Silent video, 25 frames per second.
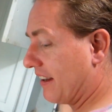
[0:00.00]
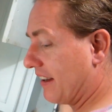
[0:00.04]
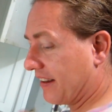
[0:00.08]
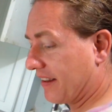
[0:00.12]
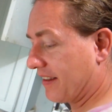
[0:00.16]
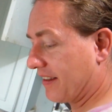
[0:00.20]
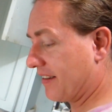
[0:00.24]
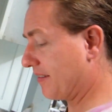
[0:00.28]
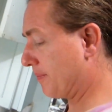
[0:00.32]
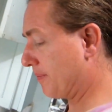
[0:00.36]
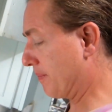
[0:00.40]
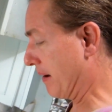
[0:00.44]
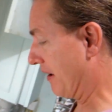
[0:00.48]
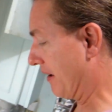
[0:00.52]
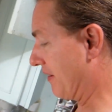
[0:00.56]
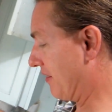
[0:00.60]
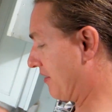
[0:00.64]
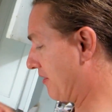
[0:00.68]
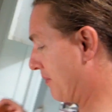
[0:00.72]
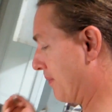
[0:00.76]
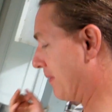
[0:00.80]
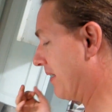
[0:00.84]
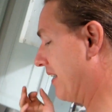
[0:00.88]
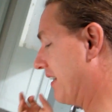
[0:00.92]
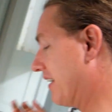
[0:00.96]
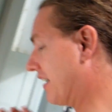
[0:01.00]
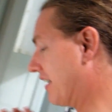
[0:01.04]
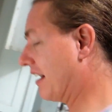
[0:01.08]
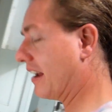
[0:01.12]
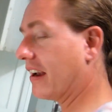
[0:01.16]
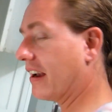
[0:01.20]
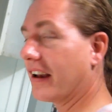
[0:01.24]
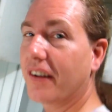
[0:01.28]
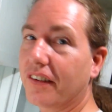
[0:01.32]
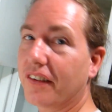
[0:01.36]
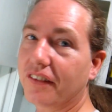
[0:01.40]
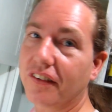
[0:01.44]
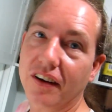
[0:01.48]
It's about
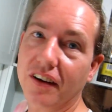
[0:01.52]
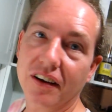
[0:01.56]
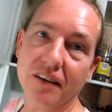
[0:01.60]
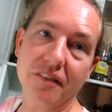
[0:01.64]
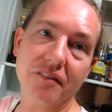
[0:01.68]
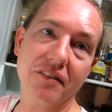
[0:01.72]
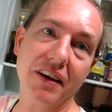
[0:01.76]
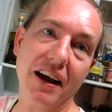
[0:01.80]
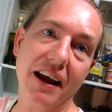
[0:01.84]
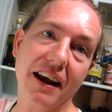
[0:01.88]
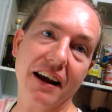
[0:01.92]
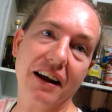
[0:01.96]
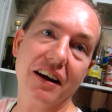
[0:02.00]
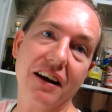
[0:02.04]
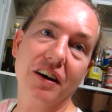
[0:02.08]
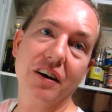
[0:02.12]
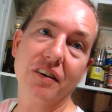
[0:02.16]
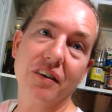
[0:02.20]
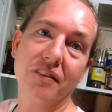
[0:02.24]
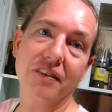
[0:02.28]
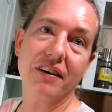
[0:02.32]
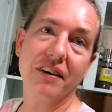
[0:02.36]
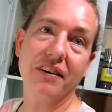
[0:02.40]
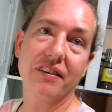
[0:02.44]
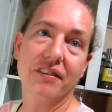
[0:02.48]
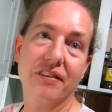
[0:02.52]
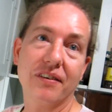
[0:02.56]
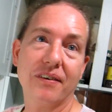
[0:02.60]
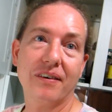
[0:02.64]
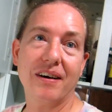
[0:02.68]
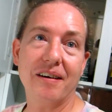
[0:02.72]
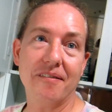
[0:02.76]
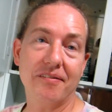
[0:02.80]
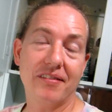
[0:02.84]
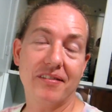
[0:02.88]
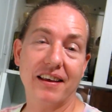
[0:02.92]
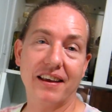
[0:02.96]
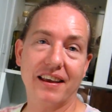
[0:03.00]
$3 here in Vancouver, so
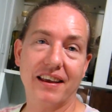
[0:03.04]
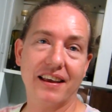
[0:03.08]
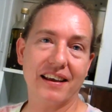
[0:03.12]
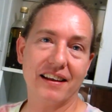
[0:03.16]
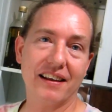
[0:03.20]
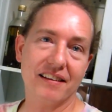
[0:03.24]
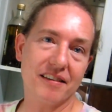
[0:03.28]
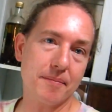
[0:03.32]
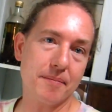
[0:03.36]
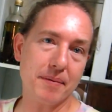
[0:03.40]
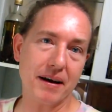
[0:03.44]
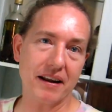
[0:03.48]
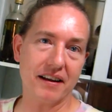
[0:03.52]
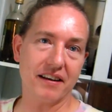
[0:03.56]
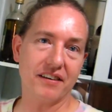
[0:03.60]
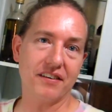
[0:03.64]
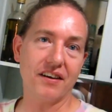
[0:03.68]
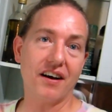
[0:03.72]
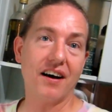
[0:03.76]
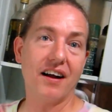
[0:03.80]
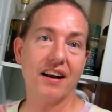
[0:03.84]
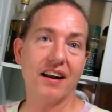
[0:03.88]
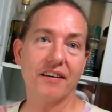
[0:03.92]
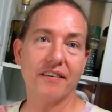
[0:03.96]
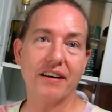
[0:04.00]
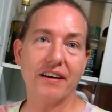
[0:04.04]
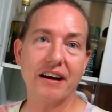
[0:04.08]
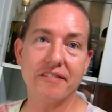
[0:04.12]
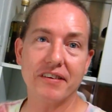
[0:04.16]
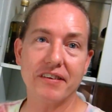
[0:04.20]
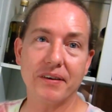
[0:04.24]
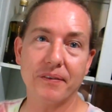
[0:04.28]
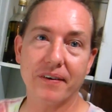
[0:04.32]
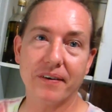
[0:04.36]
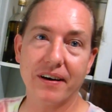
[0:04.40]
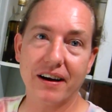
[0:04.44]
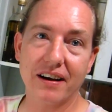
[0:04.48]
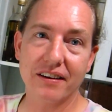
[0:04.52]
I'm thinking it's about $1
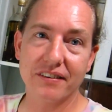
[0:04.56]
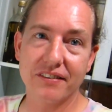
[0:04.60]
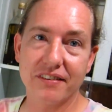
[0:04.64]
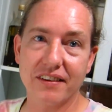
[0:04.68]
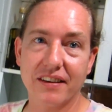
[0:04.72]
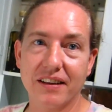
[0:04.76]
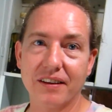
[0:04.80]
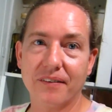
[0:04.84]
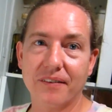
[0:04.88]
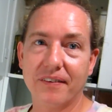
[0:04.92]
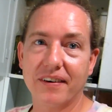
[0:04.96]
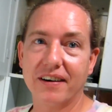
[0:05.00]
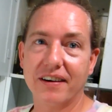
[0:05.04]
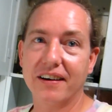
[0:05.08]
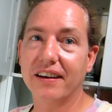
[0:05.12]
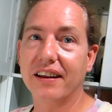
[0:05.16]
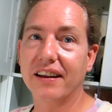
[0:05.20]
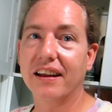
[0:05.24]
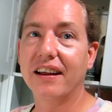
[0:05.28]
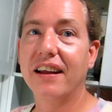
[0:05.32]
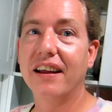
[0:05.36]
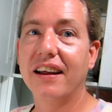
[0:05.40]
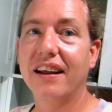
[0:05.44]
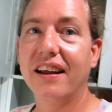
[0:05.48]
everywhere else in the world.